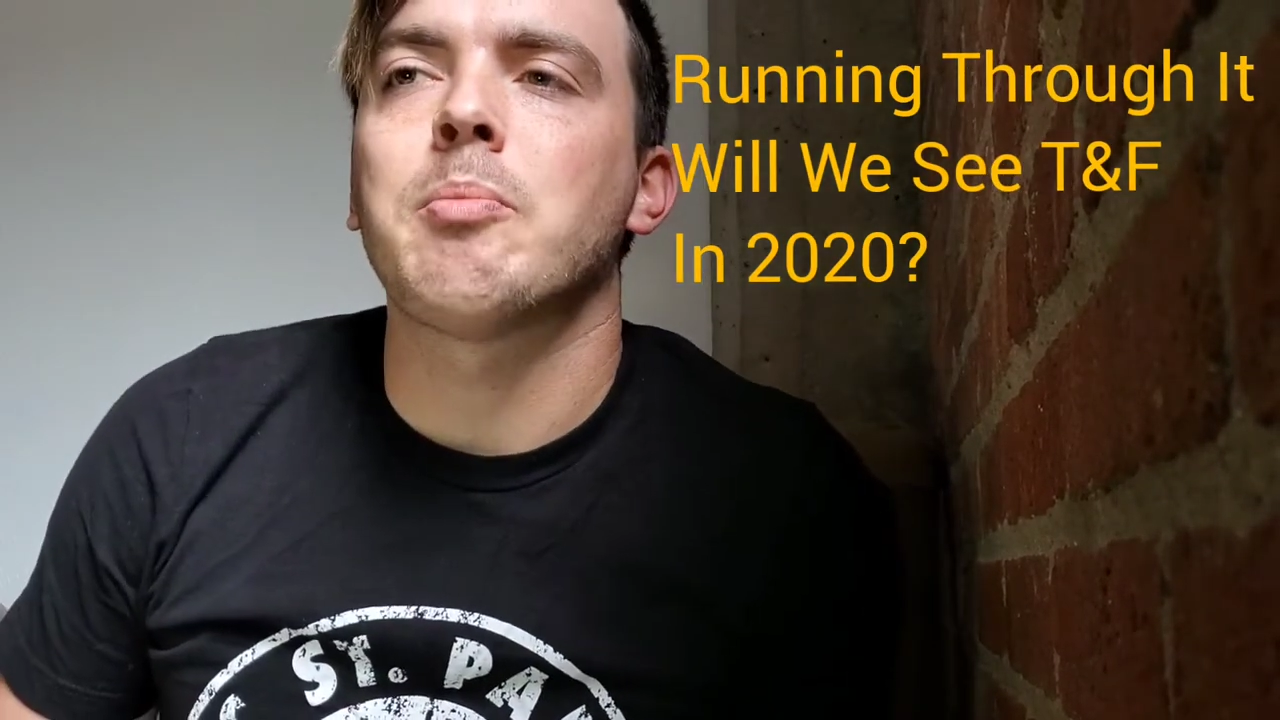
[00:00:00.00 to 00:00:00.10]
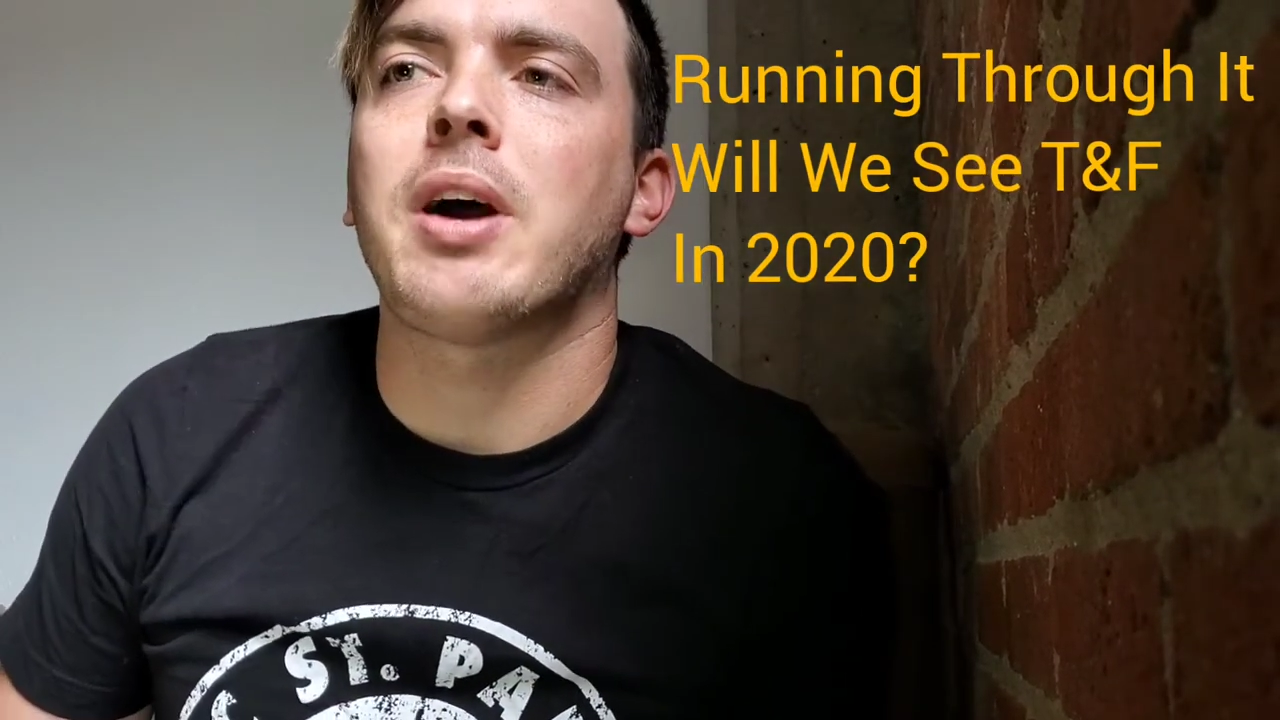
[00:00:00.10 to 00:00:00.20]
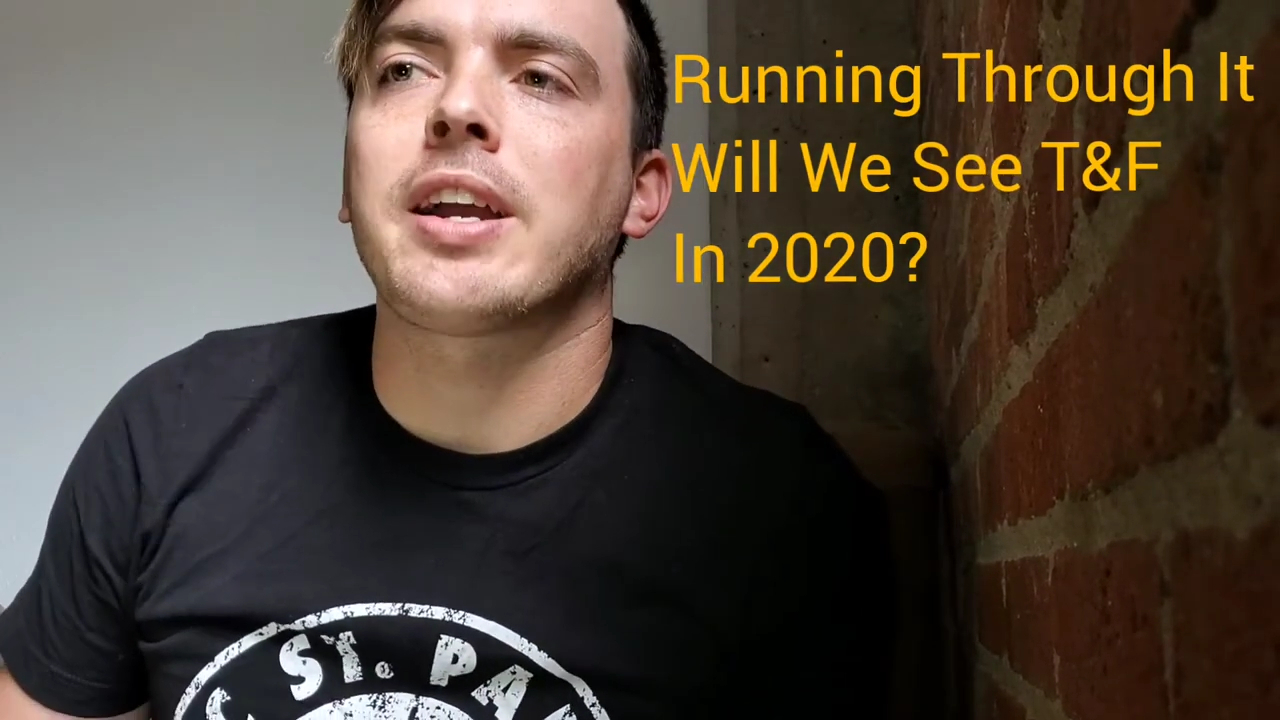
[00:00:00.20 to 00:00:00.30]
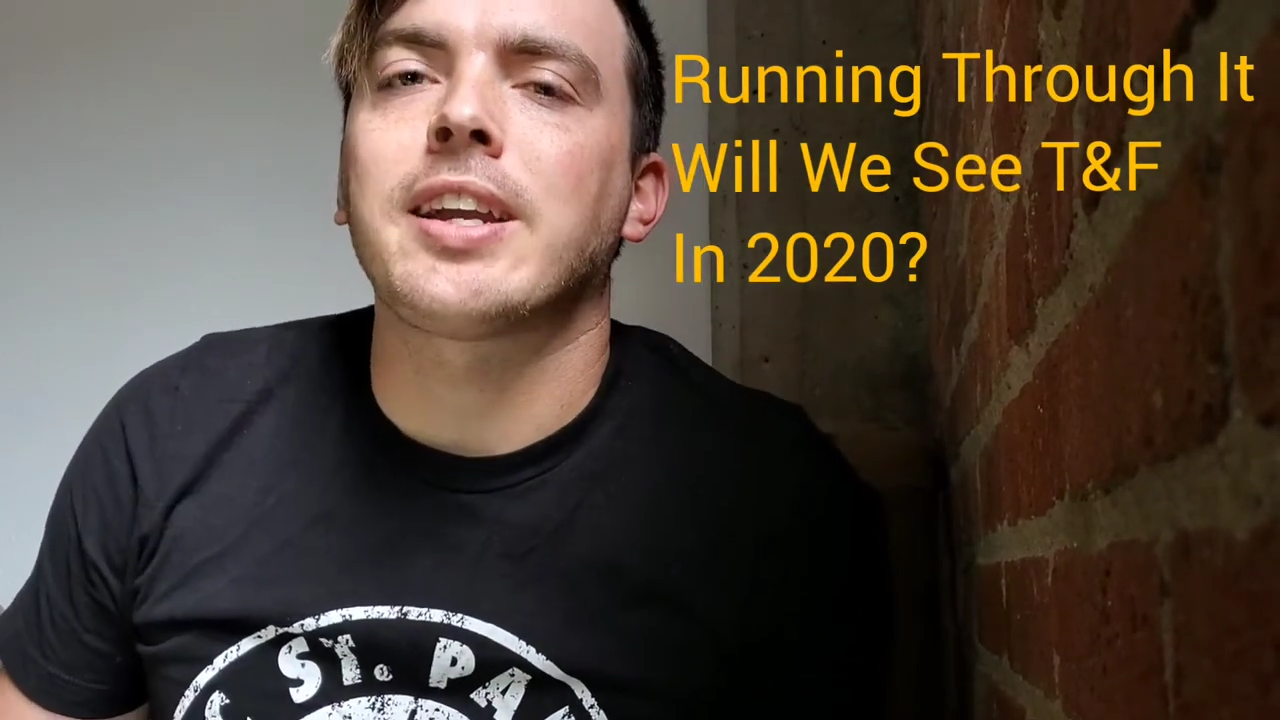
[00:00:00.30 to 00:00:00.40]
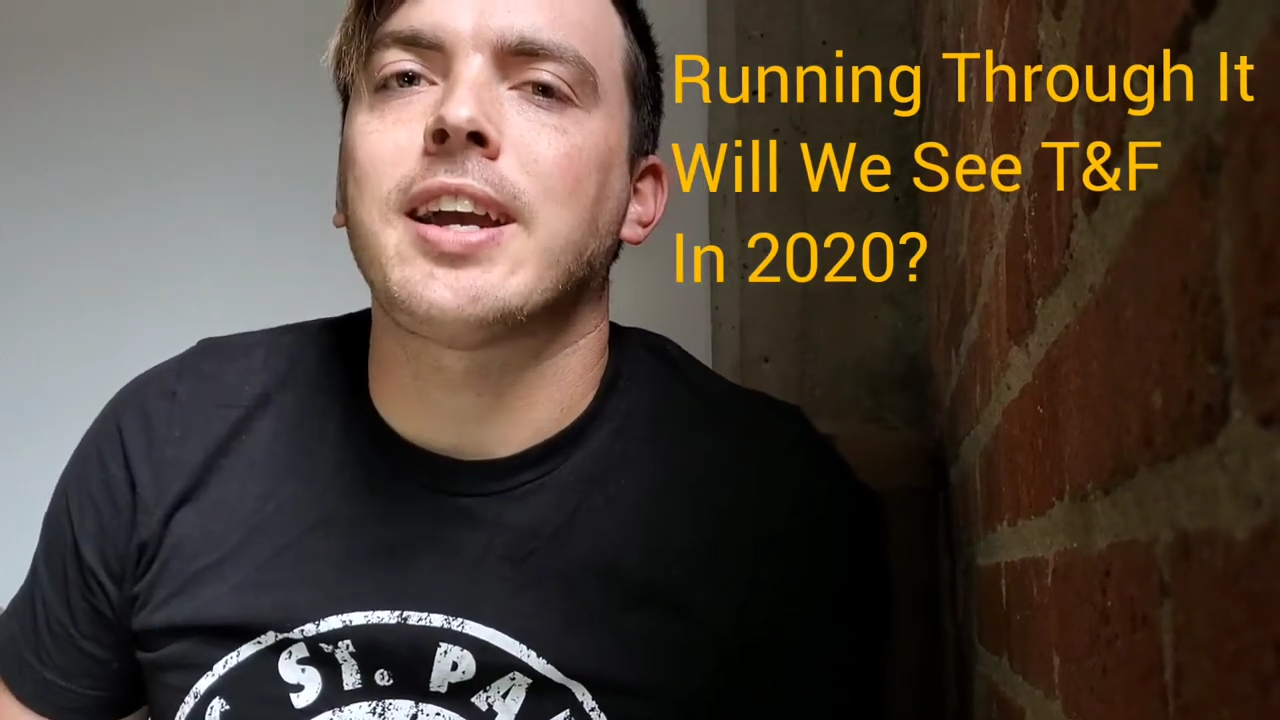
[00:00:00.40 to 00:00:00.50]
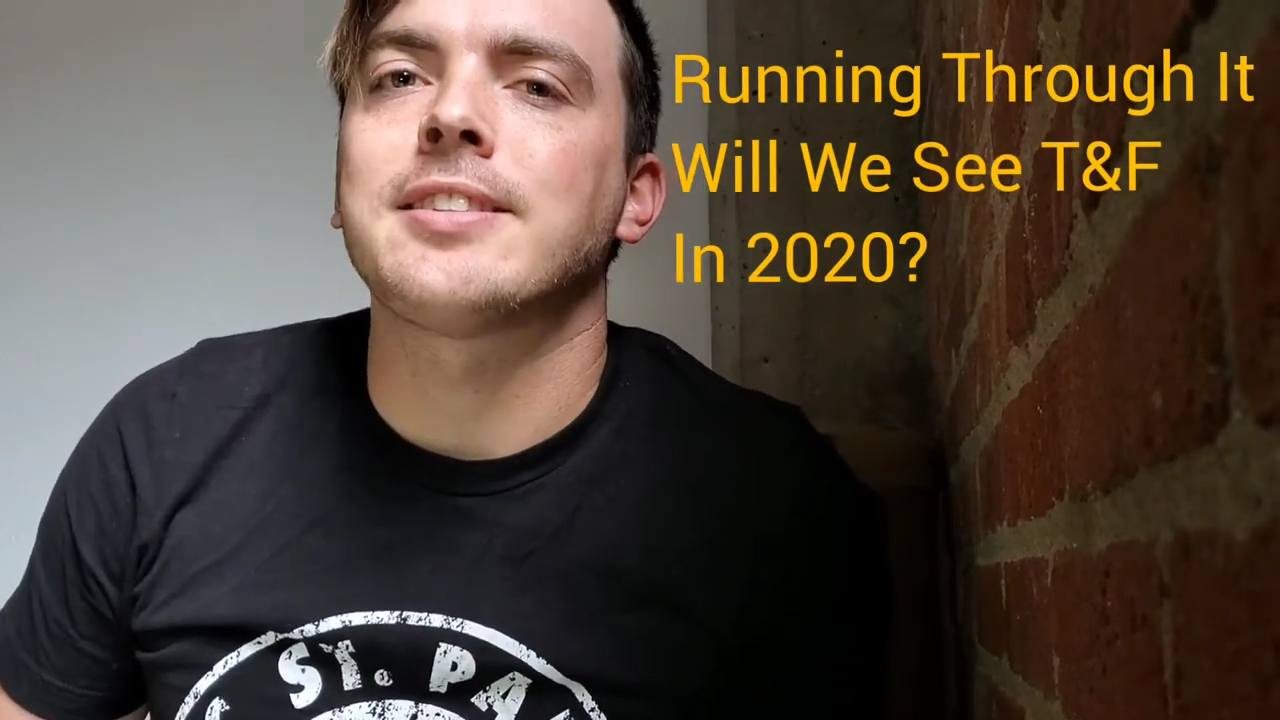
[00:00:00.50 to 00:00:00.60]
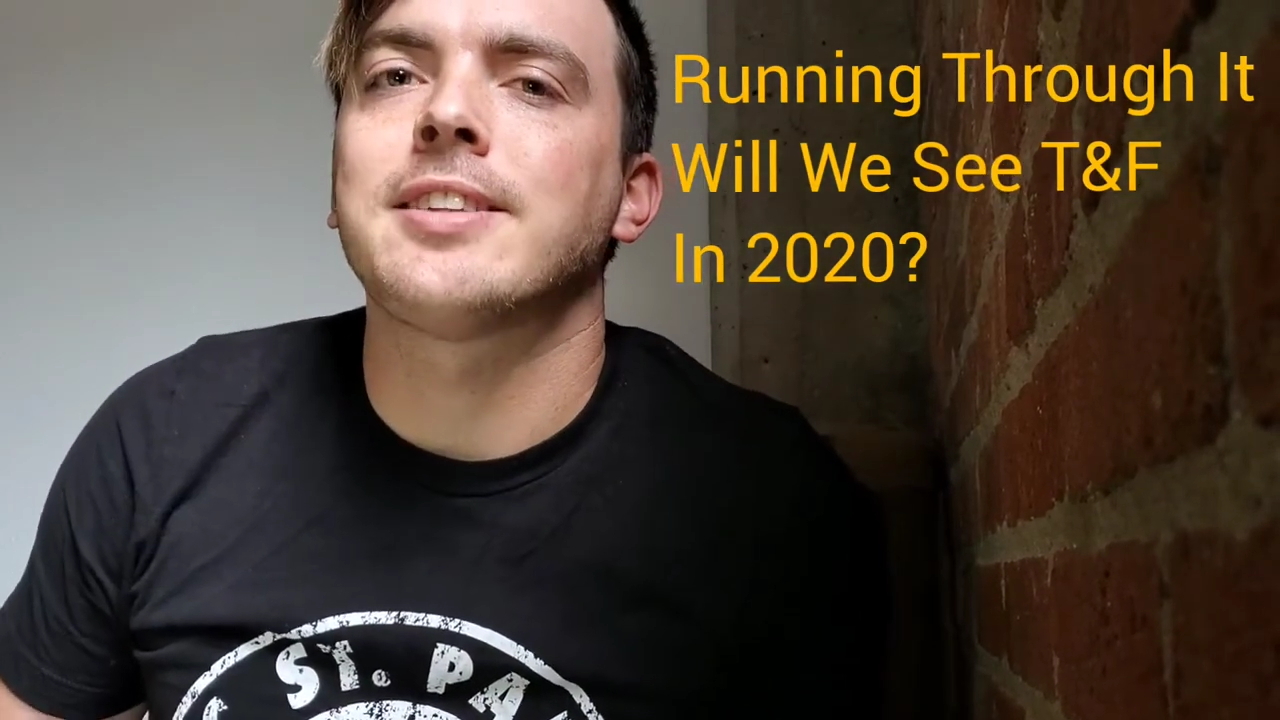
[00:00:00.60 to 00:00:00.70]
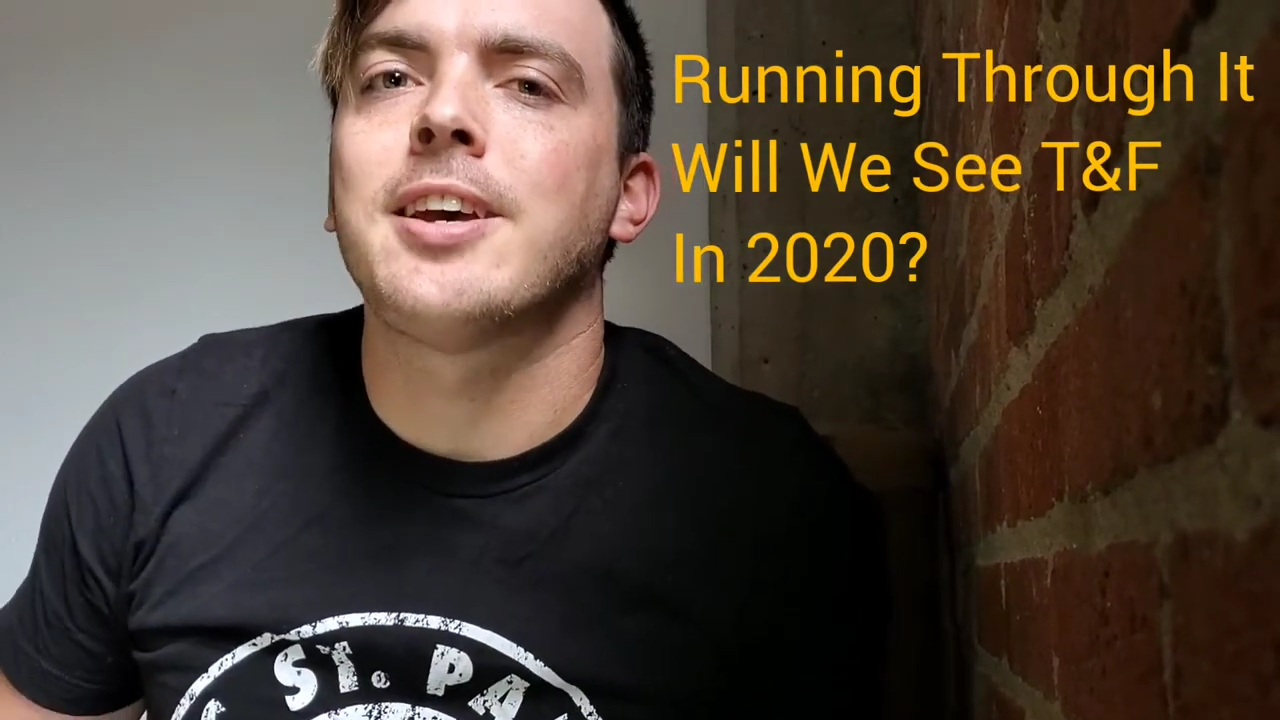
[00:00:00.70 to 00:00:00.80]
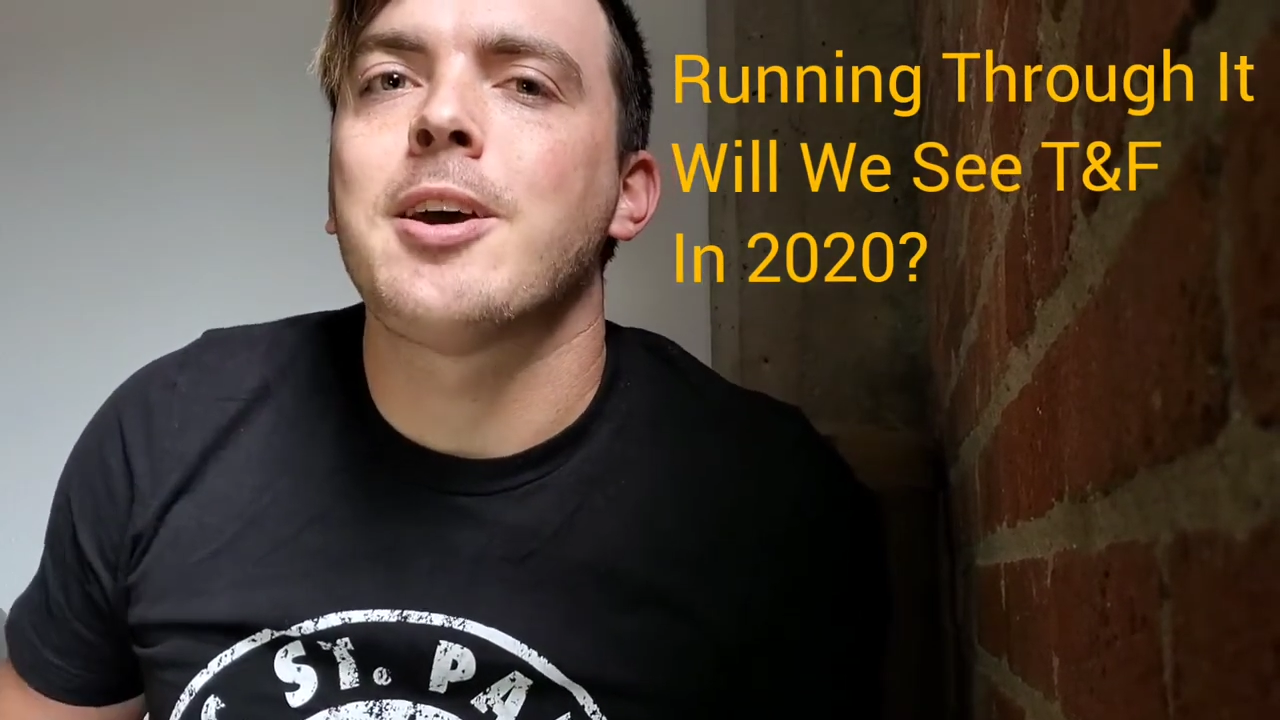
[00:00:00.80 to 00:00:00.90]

Podcast,